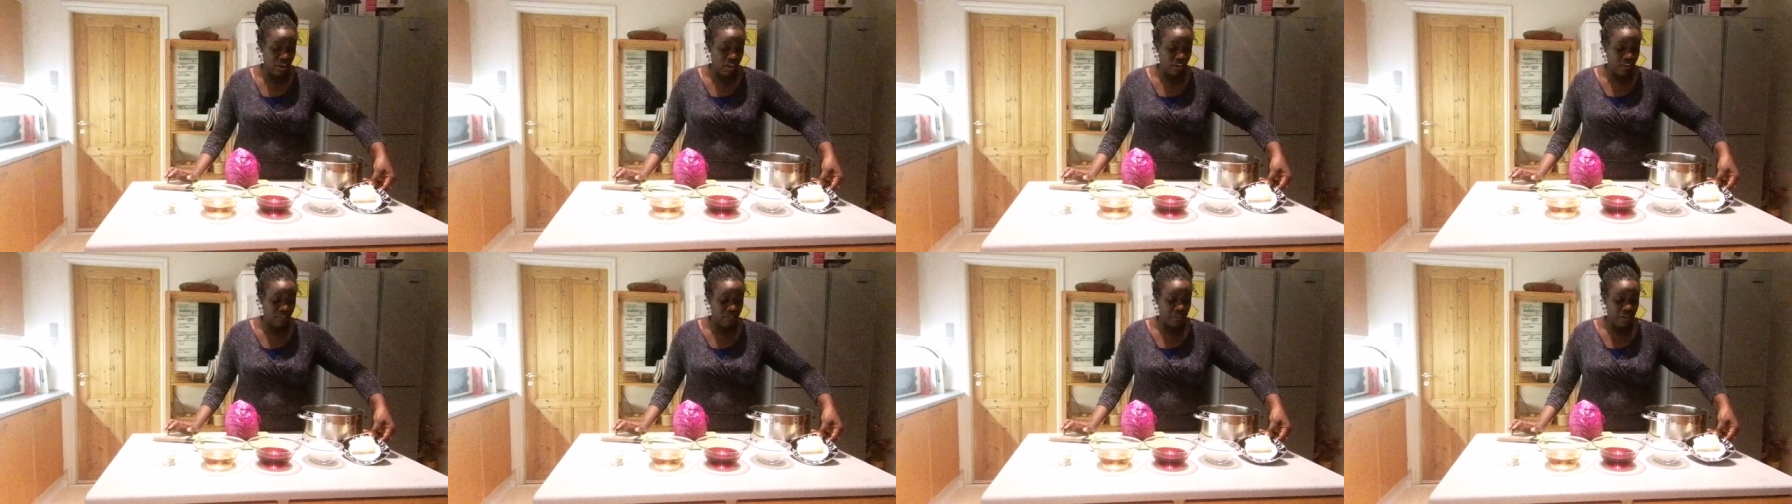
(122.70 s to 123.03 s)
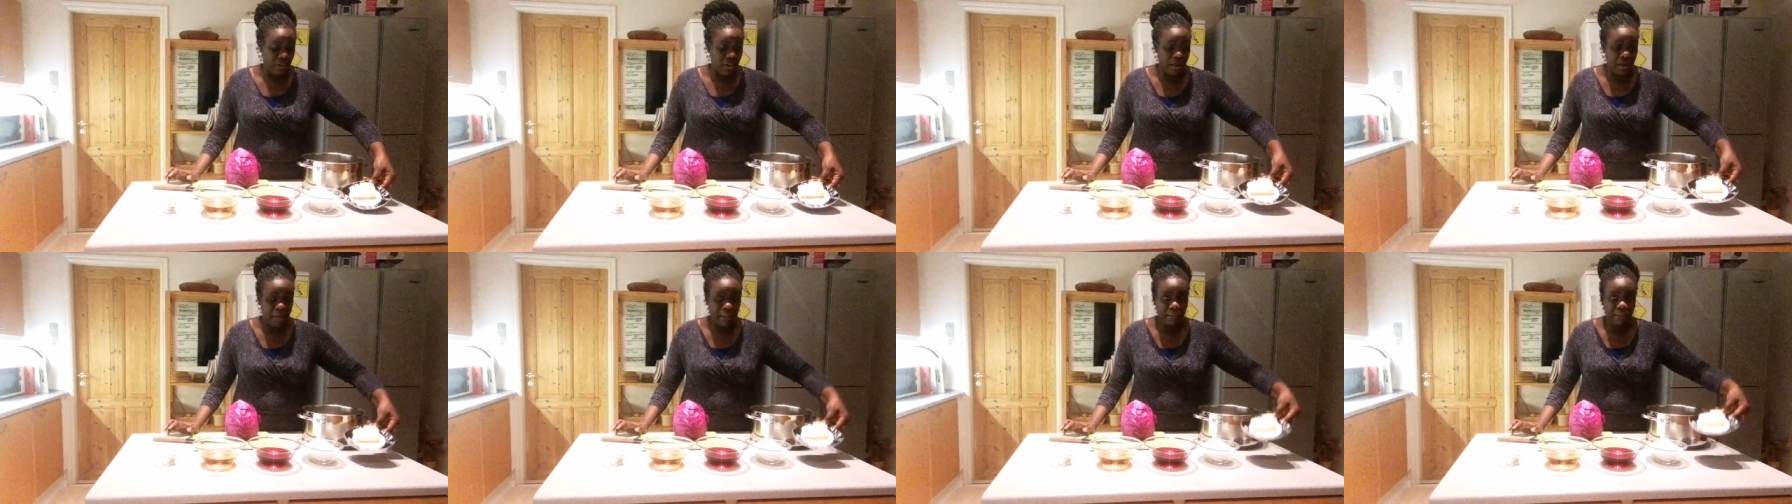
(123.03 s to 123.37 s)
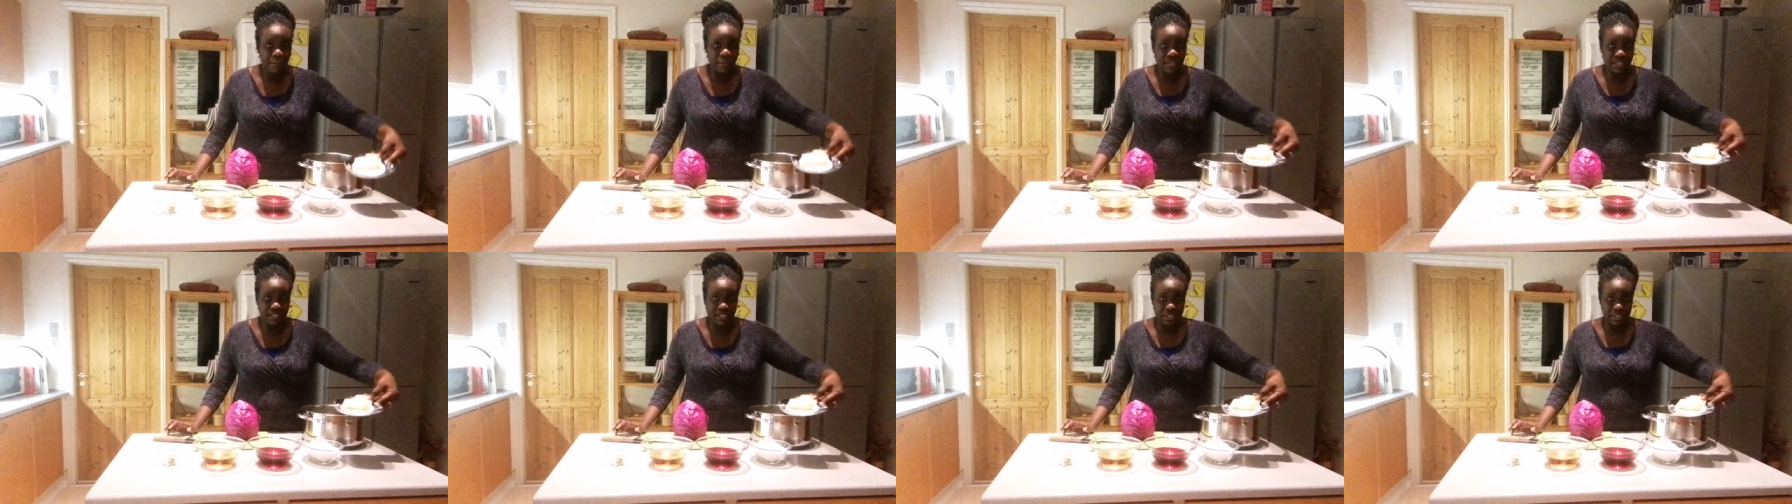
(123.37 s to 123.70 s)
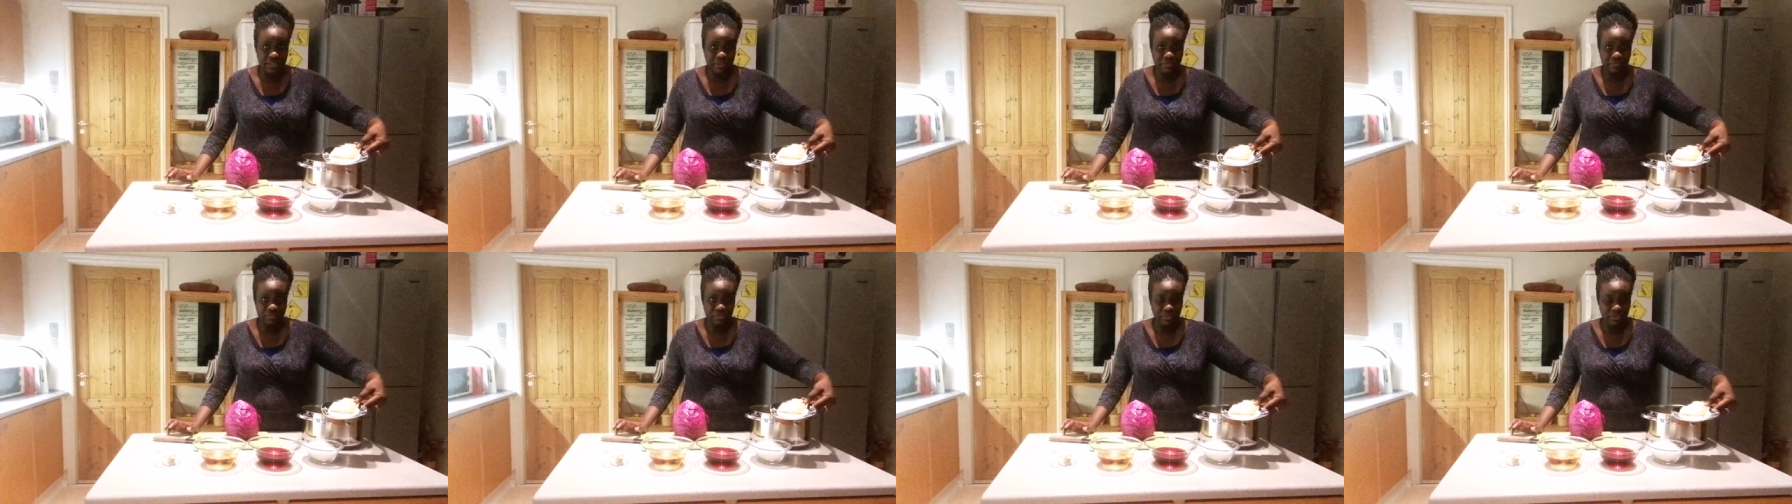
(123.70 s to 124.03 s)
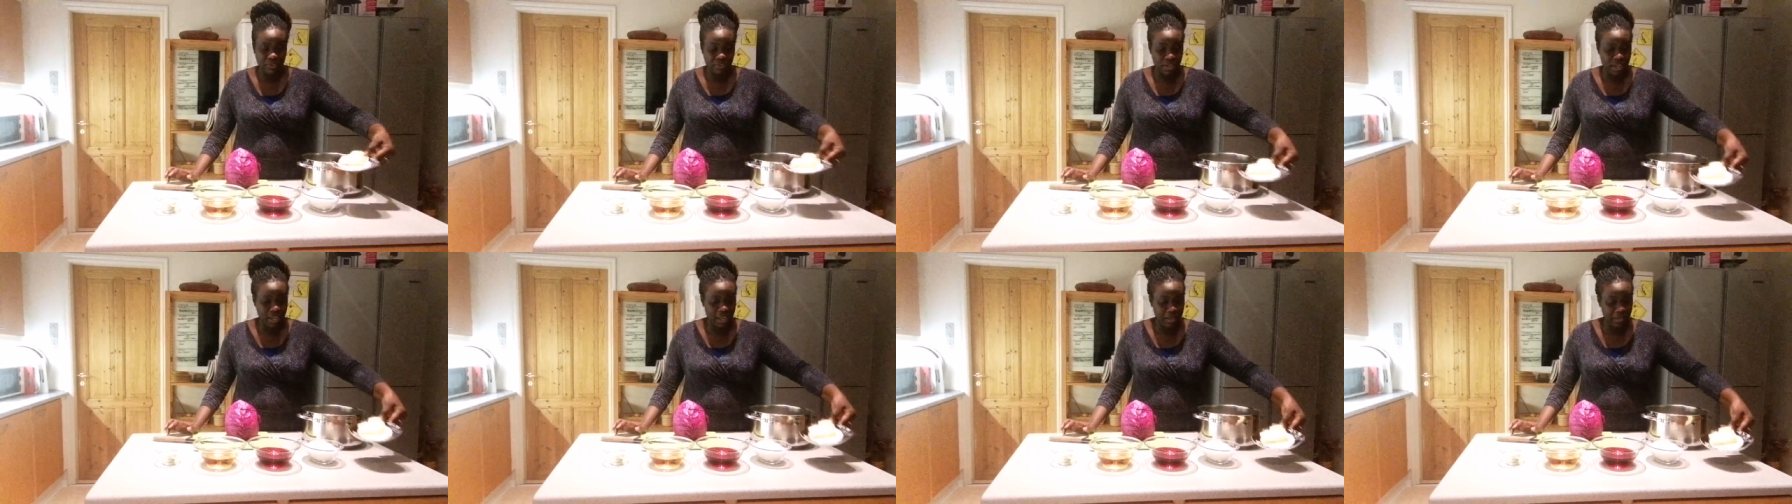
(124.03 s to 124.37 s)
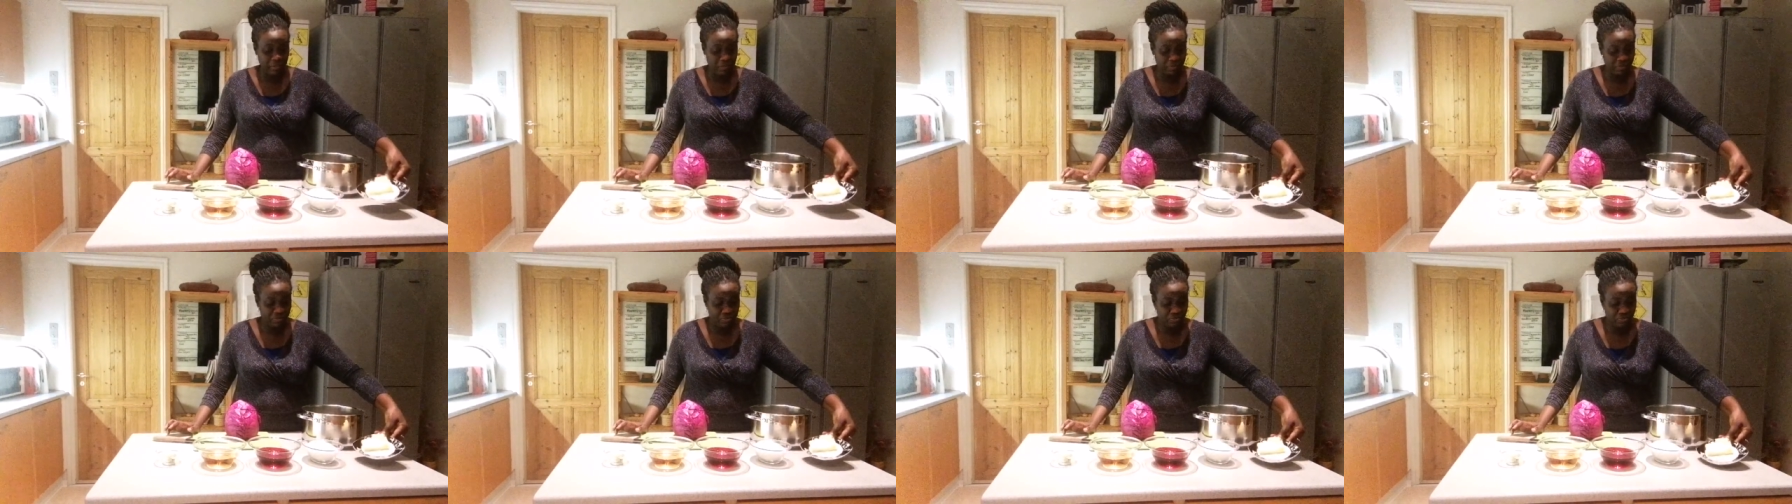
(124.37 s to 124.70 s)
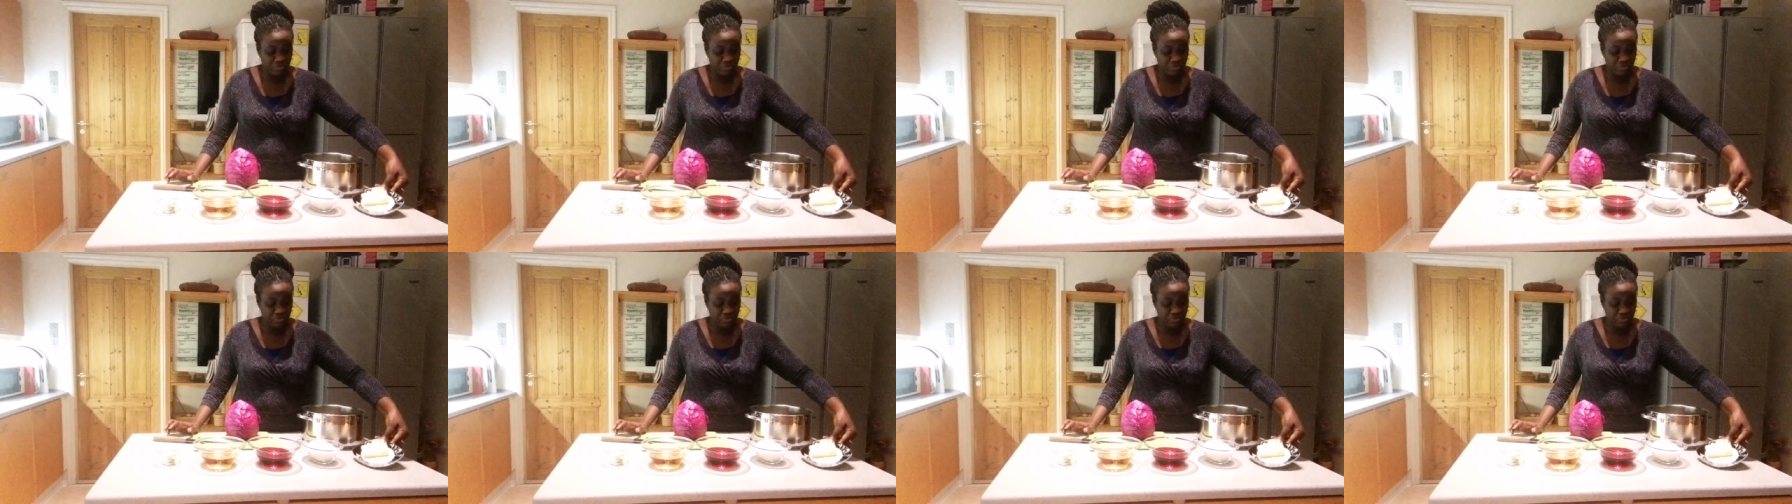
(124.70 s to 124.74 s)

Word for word: of butter okay